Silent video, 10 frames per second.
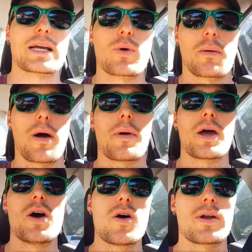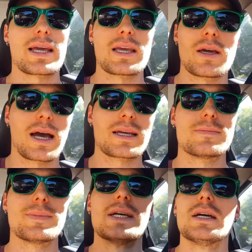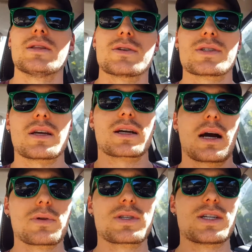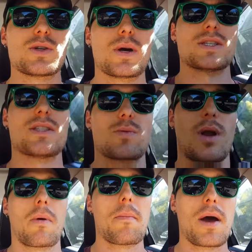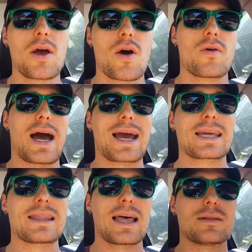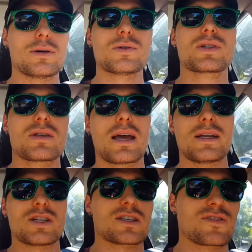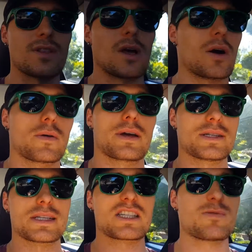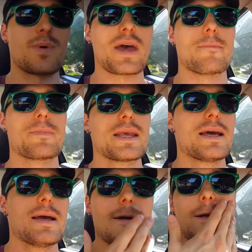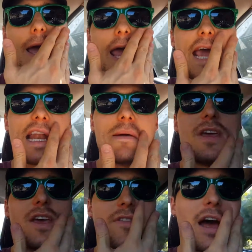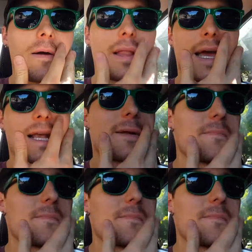like when I'm on my own, I can there's a couple situations on my own, I can let loose and just flow and just spit. And if I'm like